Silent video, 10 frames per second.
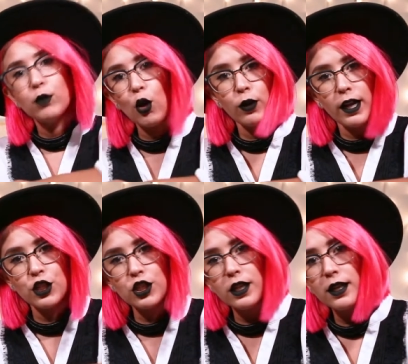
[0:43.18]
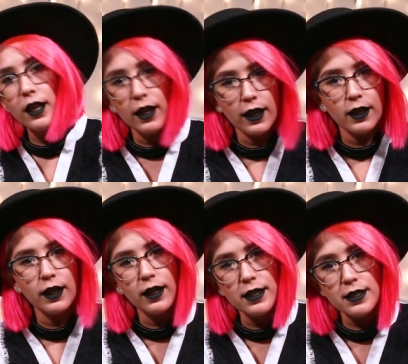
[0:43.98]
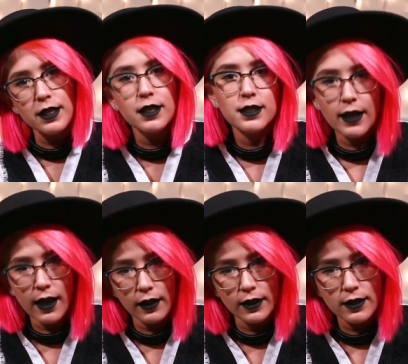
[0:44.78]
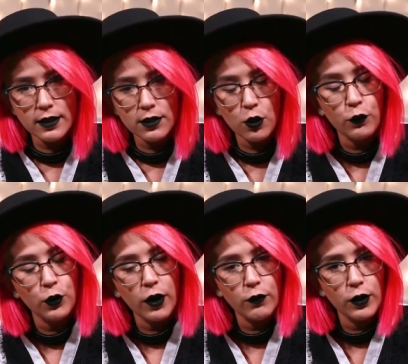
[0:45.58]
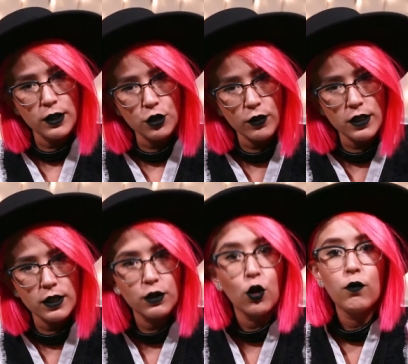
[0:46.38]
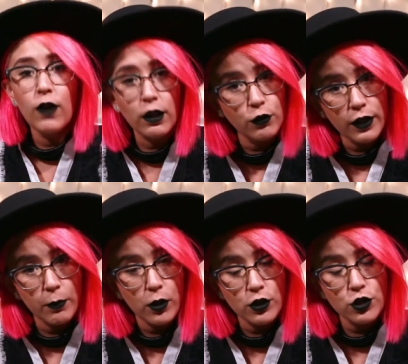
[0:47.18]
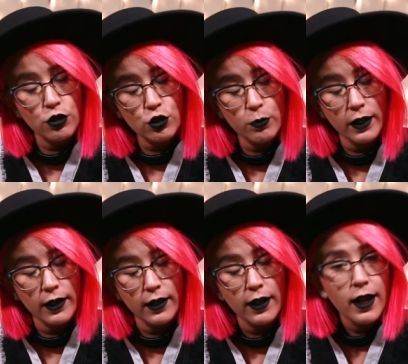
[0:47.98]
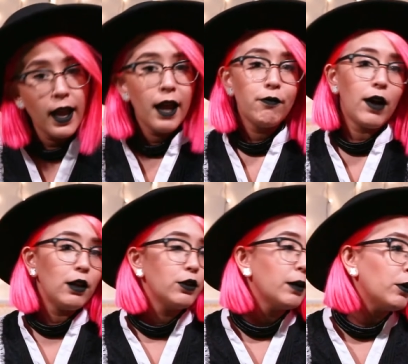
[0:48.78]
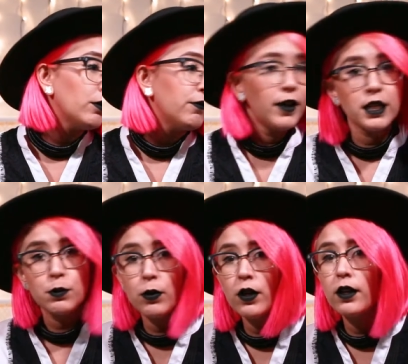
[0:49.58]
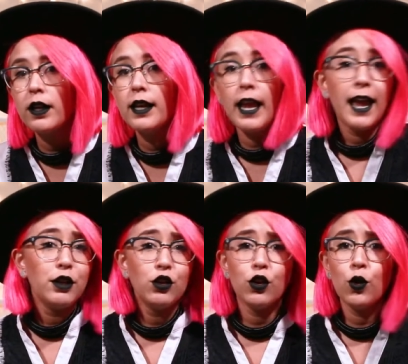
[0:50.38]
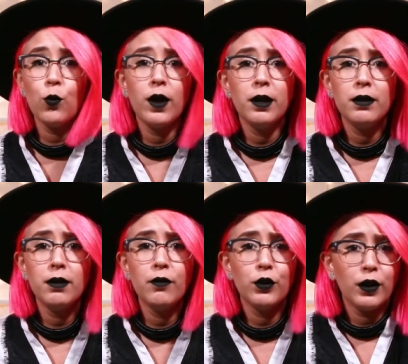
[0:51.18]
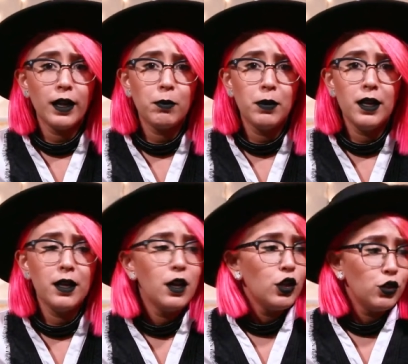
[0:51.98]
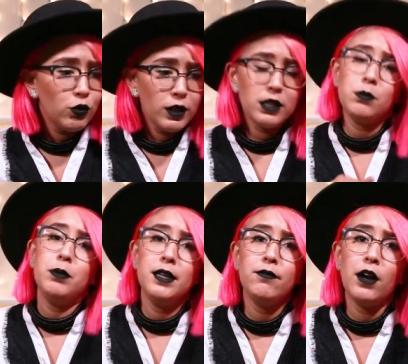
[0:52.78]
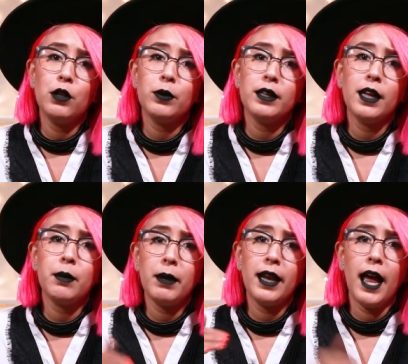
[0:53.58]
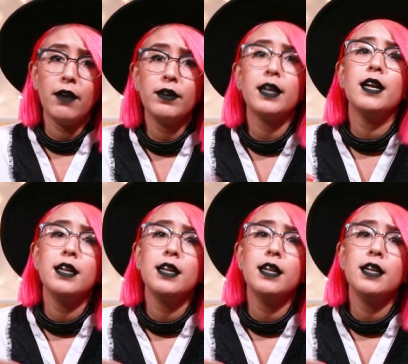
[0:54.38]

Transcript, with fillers: location in East Dallas. So if you're ever interested, go follow them on social media. Follow them on Facebook. And, and you know what? If you're like me, you need to be following them and having